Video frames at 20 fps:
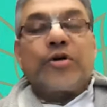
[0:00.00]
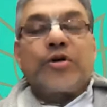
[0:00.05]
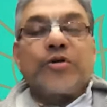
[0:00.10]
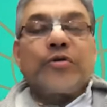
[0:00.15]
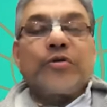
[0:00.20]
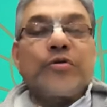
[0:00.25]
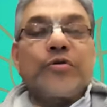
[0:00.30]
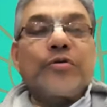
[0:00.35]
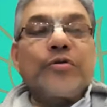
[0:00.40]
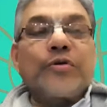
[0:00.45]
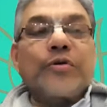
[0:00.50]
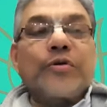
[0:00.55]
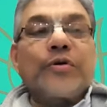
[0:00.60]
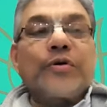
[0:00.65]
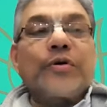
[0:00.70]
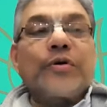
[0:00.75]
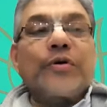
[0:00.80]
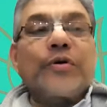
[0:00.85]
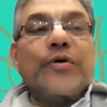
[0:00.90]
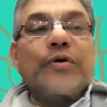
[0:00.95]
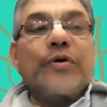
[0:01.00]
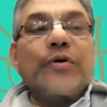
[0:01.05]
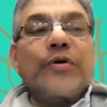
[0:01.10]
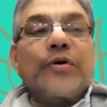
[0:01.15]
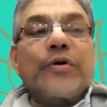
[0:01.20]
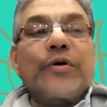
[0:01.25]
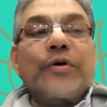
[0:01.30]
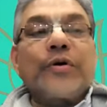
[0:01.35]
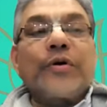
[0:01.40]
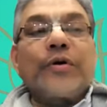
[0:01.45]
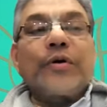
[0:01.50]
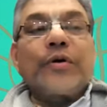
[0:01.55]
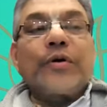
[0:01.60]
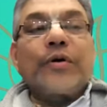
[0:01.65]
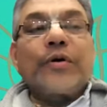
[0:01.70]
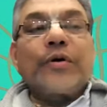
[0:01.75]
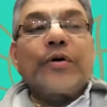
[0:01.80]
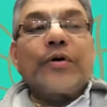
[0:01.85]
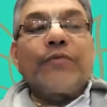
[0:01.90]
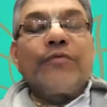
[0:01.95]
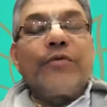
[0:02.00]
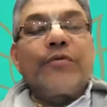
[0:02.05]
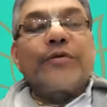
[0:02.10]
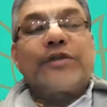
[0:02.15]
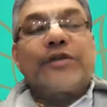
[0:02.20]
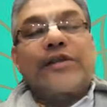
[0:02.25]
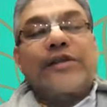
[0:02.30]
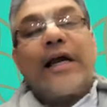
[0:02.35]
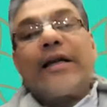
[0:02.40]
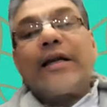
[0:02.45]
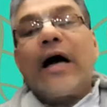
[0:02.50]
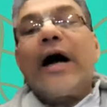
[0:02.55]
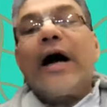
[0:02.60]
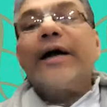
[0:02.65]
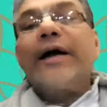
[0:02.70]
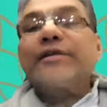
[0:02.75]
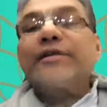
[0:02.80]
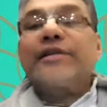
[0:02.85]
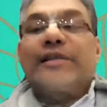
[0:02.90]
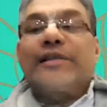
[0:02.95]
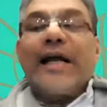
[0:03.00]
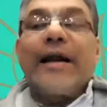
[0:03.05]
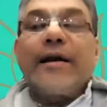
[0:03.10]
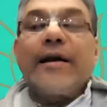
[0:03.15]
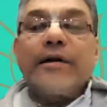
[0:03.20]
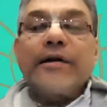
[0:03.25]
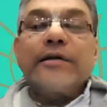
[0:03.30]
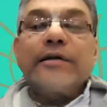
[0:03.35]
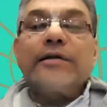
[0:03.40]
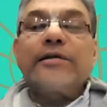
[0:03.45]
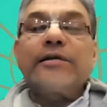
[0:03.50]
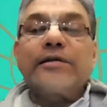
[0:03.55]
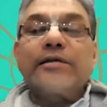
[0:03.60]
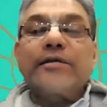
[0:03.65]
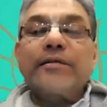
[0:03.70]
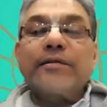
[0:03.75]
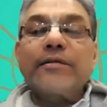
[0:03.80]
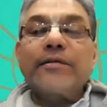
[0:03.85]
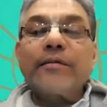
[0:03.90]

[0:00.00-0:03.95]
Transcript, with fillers: to, we would set higher standards